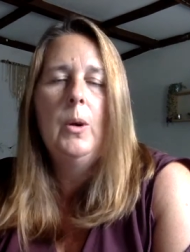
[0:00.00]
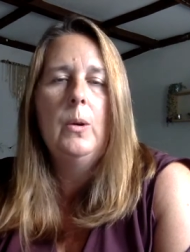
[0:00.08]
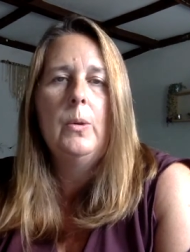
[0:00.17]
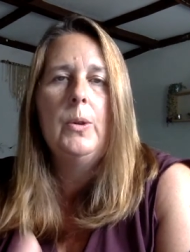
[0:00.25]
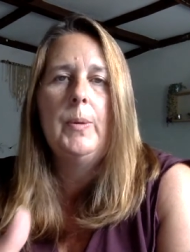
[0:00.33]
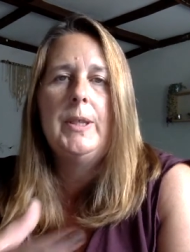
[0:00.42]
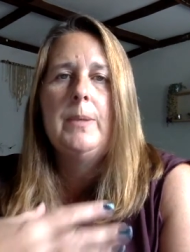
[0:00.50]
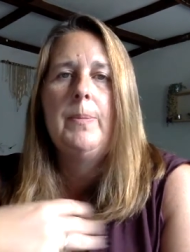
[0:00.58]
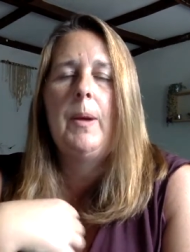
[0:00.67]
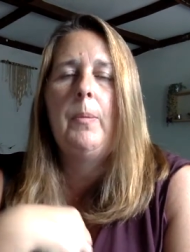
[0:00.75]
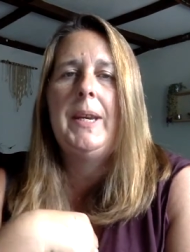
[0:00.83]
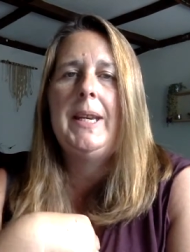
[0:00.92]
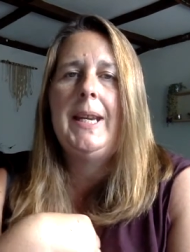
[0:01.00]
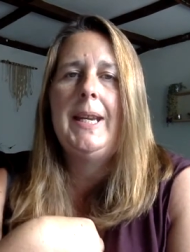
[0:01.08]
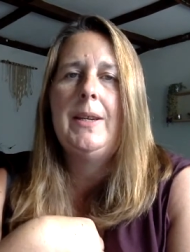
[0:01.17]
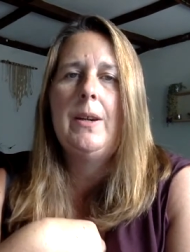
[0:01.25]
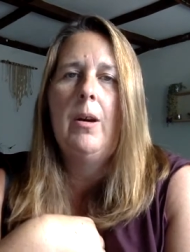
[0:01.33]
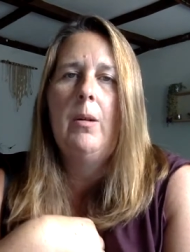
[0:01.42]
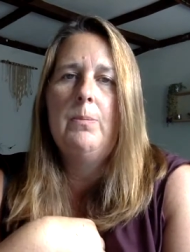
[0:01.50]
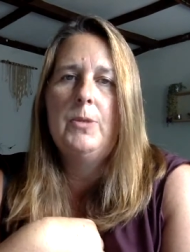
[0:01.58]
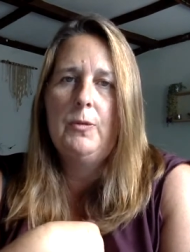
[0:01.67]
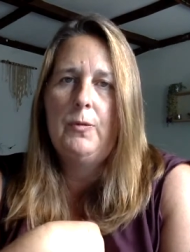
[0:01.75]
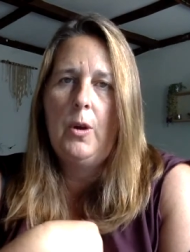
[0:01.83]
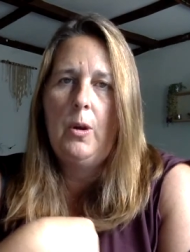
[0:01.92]
All the wisdom that we need comes
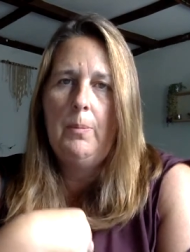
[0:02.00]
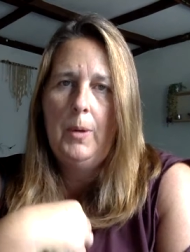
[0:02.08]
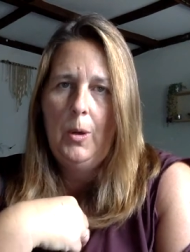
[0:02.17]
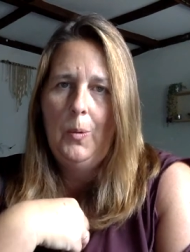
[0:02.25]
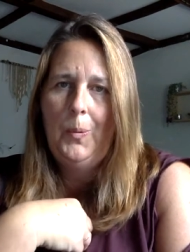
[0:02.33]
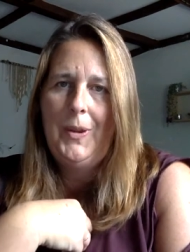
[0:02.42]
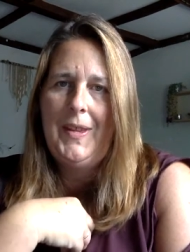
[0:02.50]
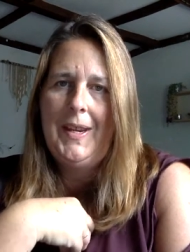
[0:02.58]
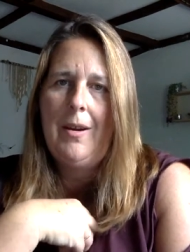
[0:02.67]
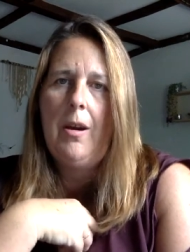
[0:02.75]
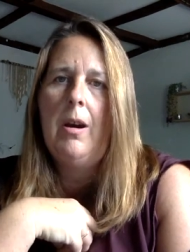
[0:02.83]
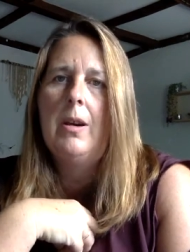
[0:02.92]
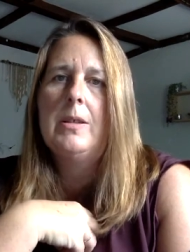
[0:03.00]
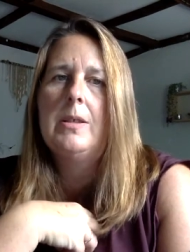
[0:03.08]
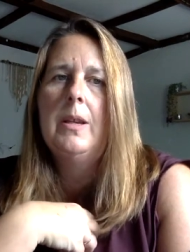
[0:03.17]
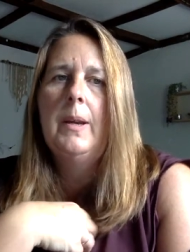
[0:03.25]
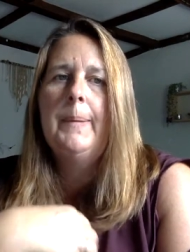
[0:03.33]
from within us.